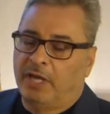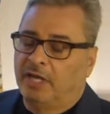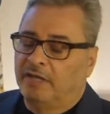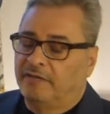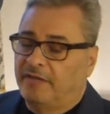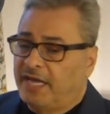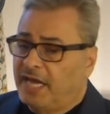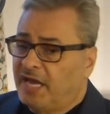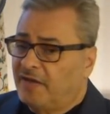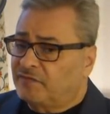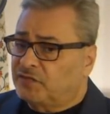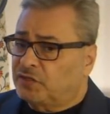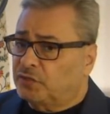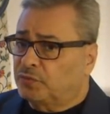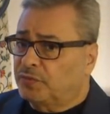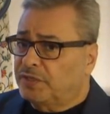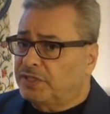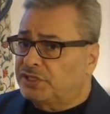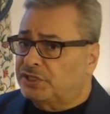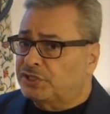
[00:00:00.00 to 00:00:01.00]
they have to
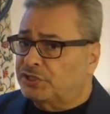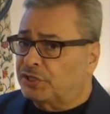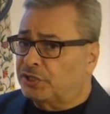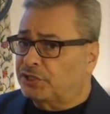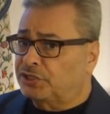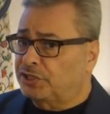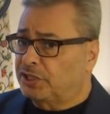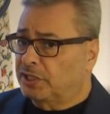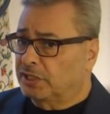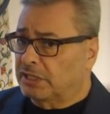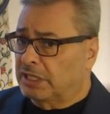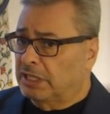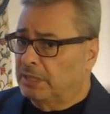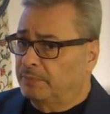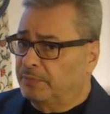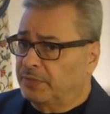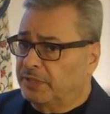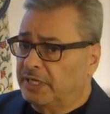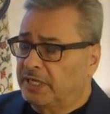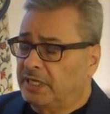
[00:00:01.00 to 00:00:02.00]
research a
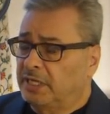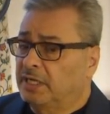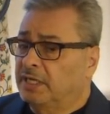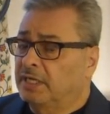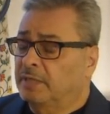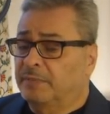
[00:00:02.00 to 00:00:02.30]
company,